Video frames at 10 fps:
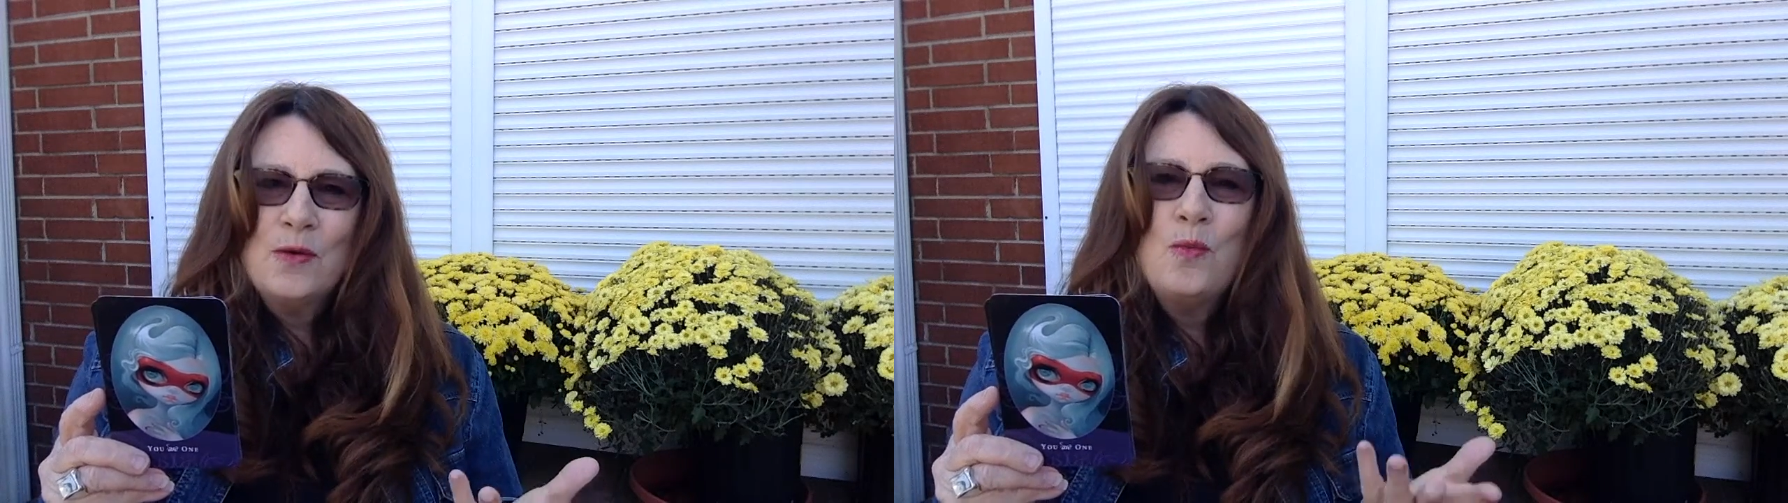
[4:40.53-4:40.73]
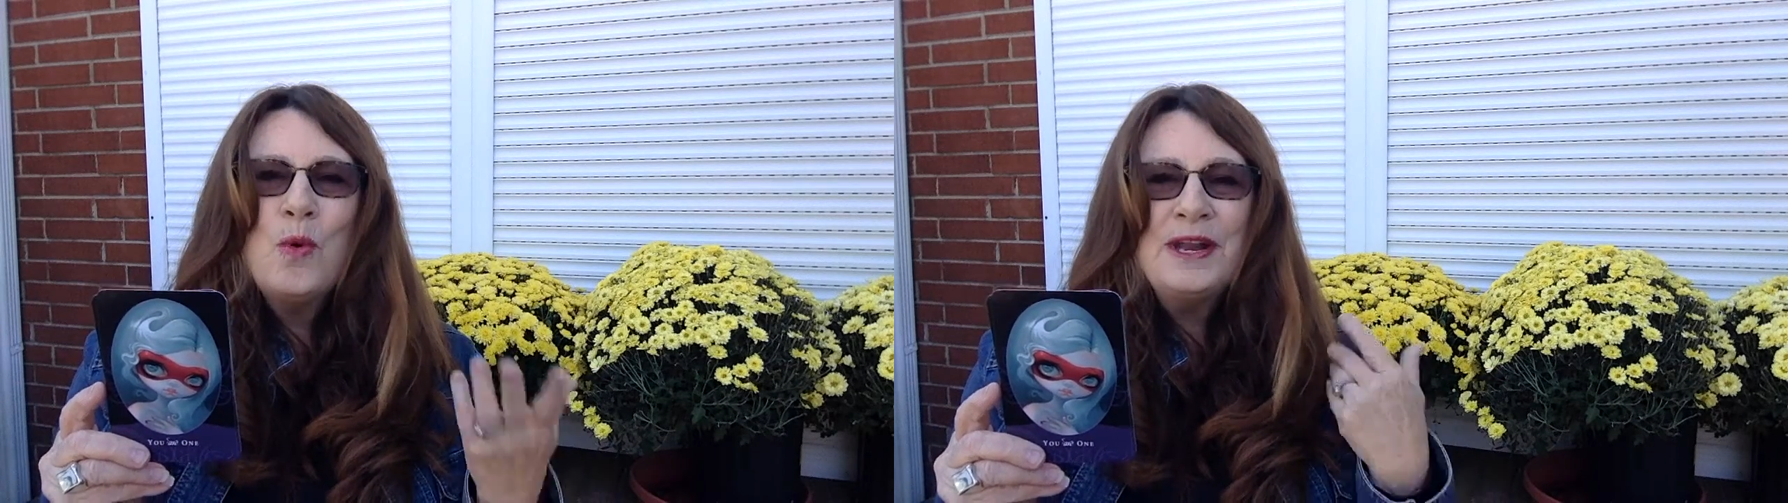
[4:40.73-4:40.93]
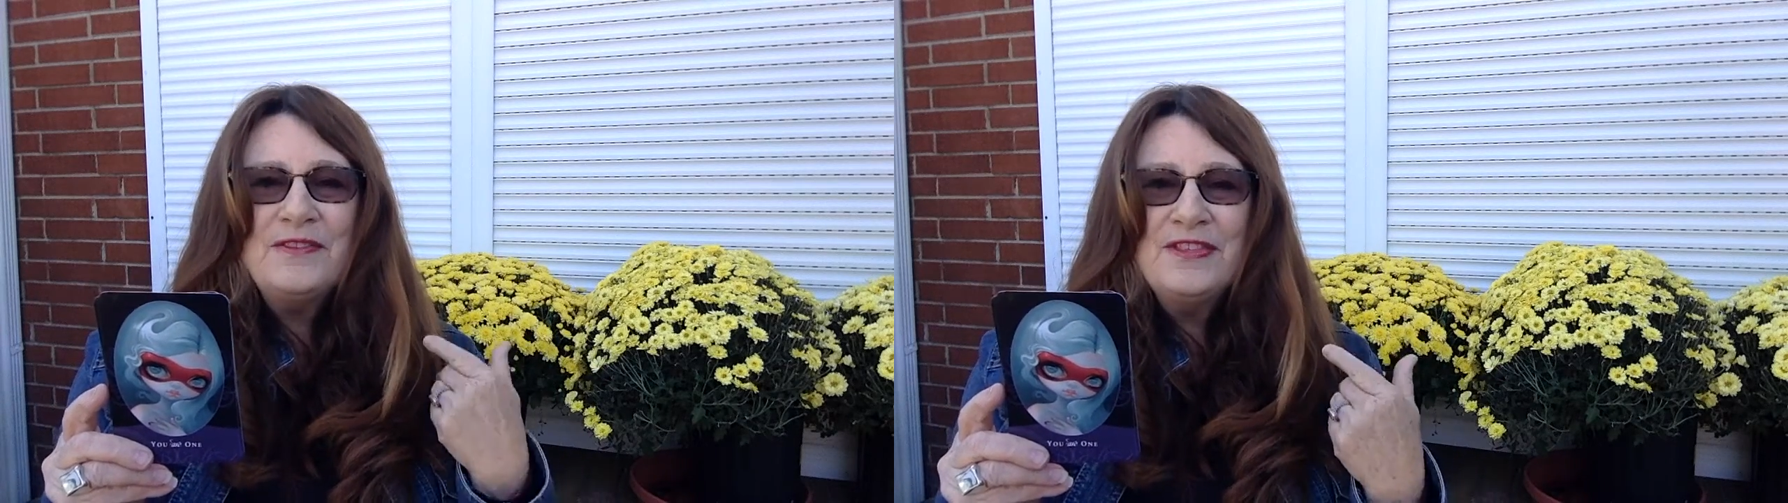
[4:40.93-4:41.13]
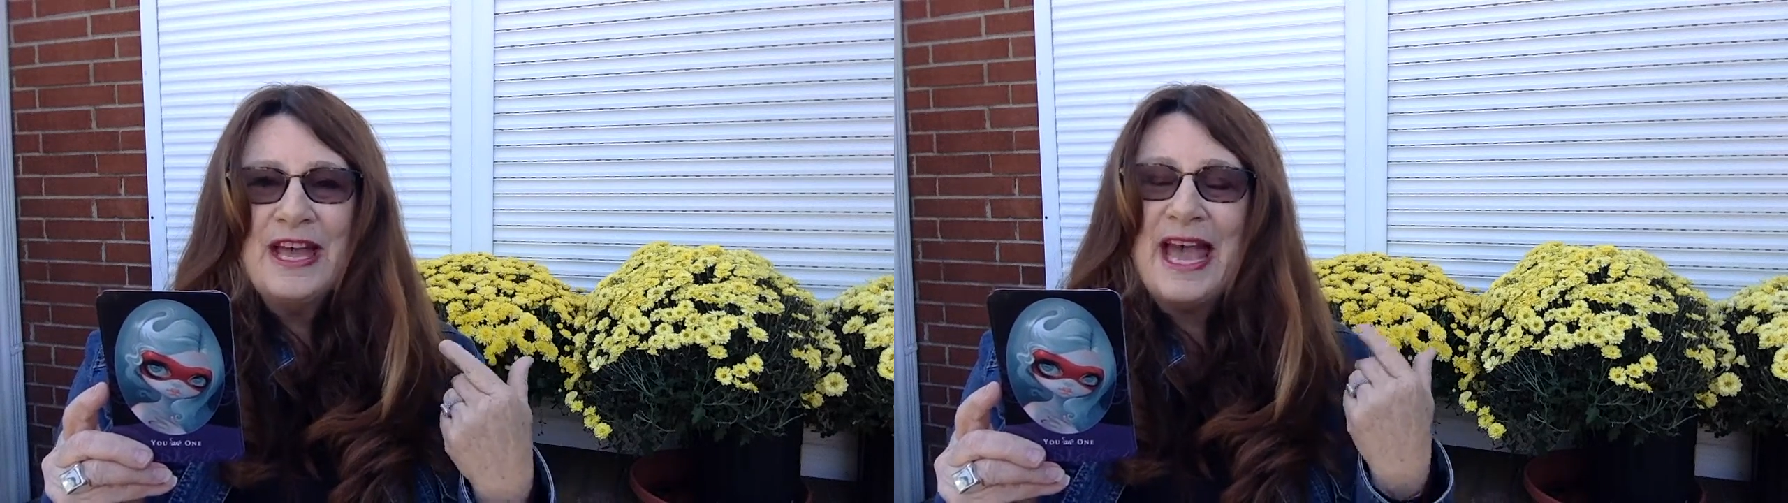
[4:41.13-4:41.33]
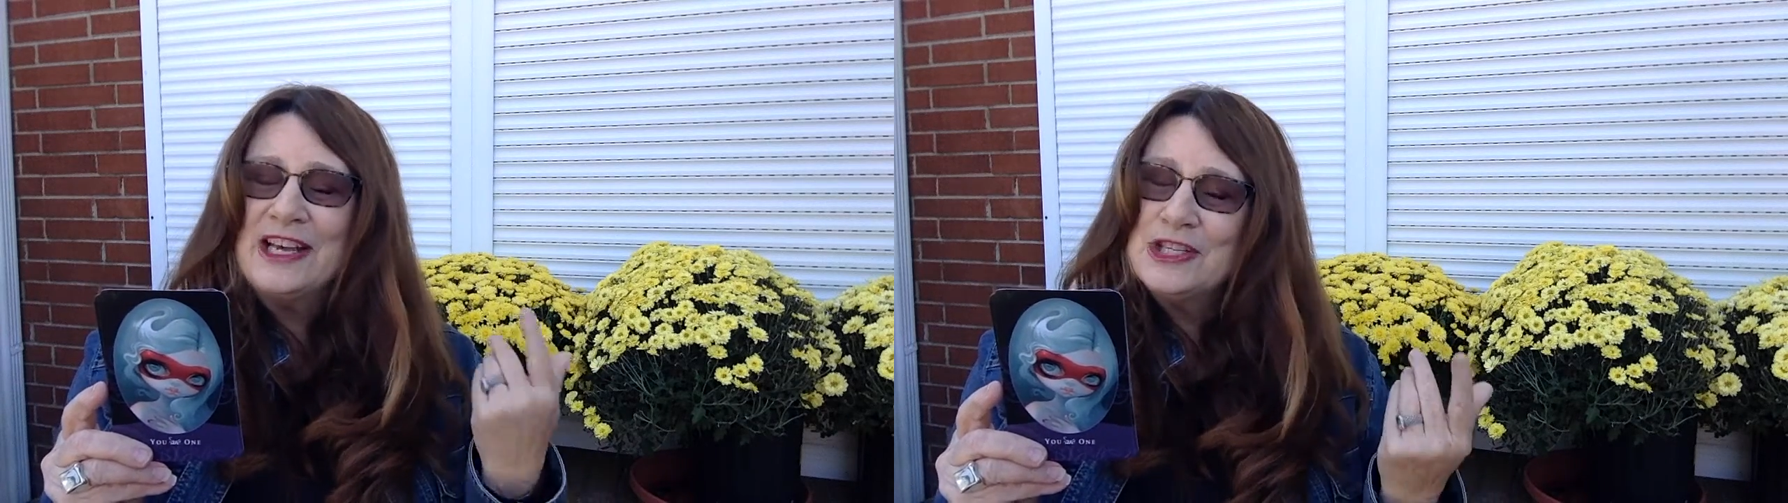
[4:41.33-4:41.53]
One of the
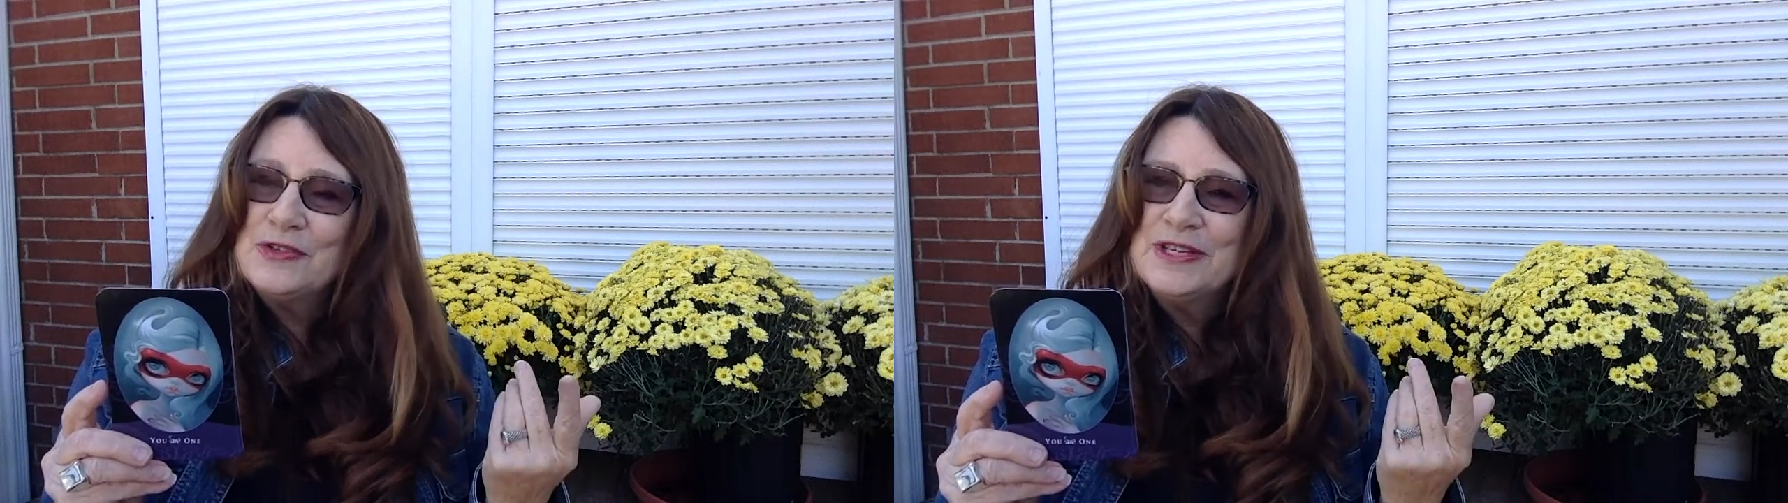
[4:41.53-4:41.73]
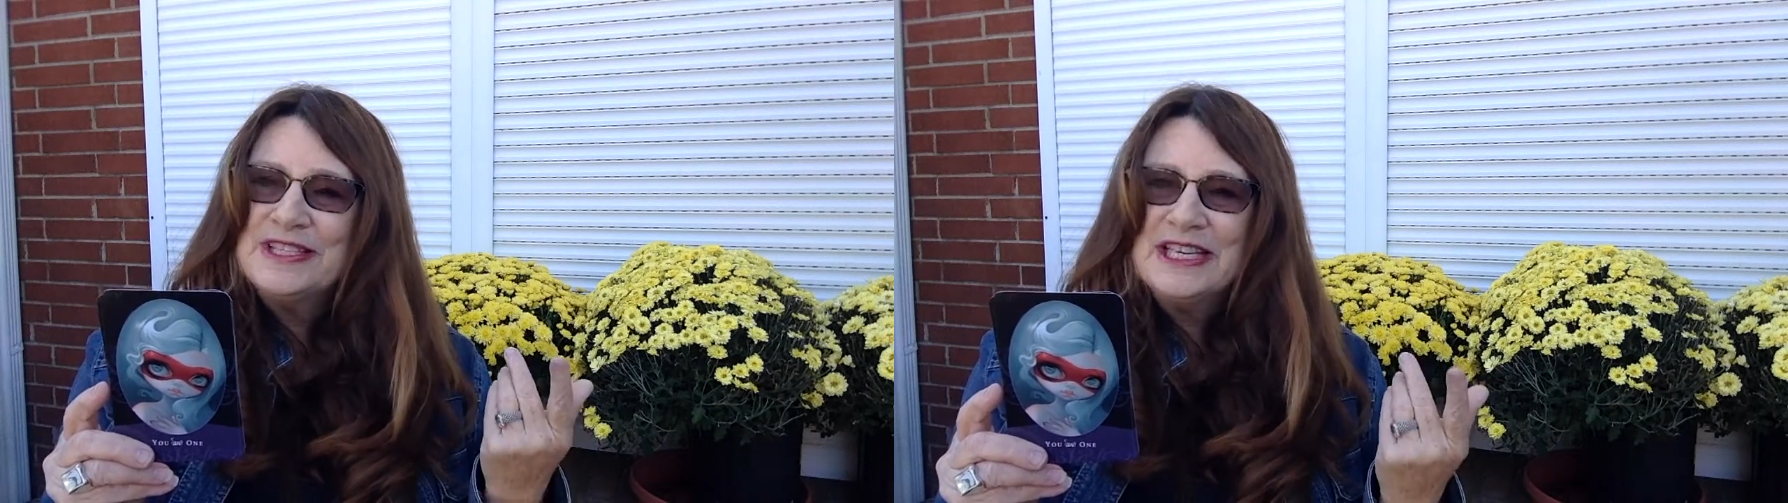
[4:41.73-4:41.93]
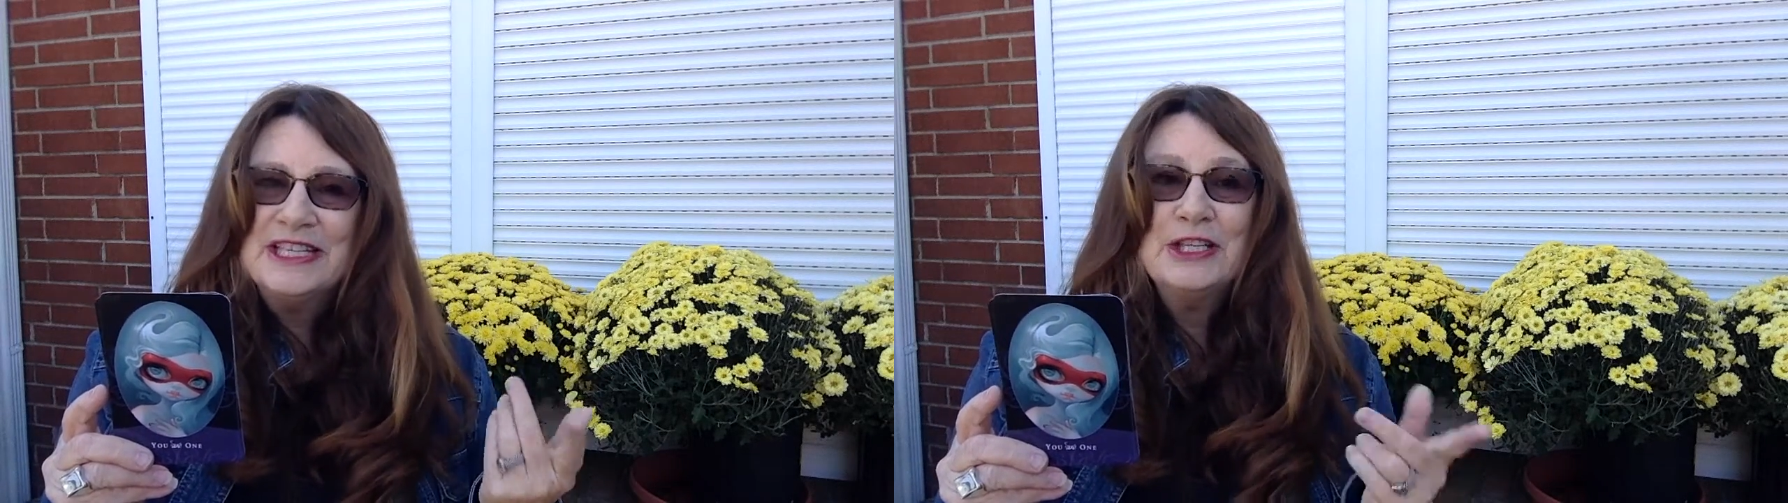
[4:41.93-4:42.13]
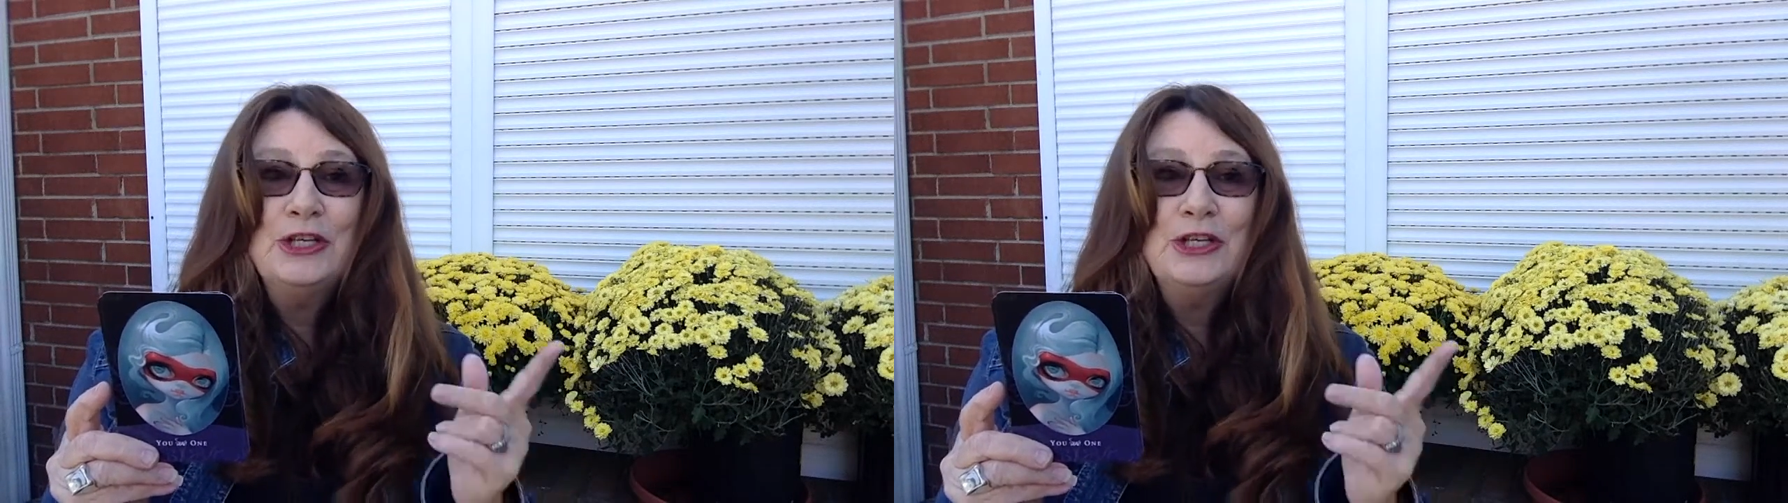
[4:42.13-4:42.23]
extras is